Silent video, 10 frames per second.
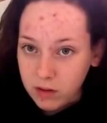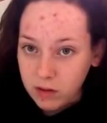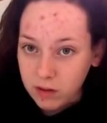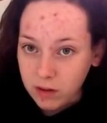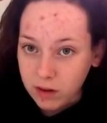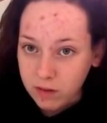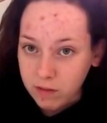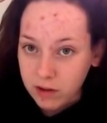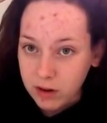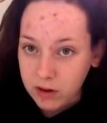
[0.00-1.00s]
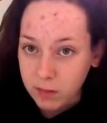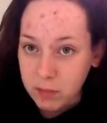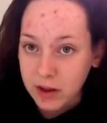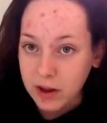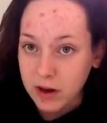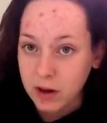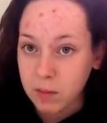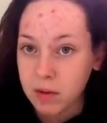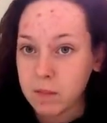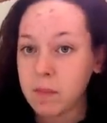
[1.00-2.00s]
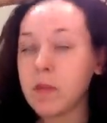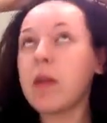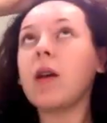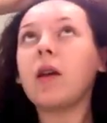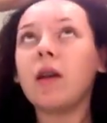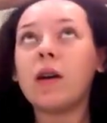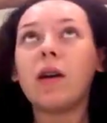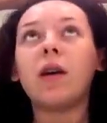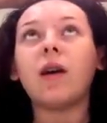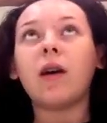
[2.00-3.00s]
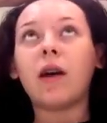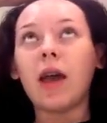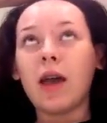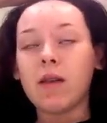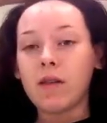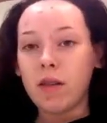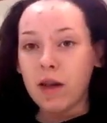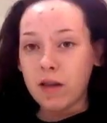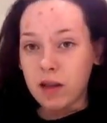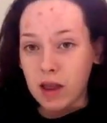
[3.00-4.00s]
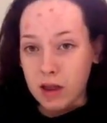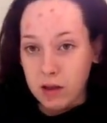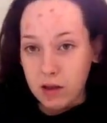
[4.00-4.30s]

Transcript: your second finger to pick it up. Okay, so that's like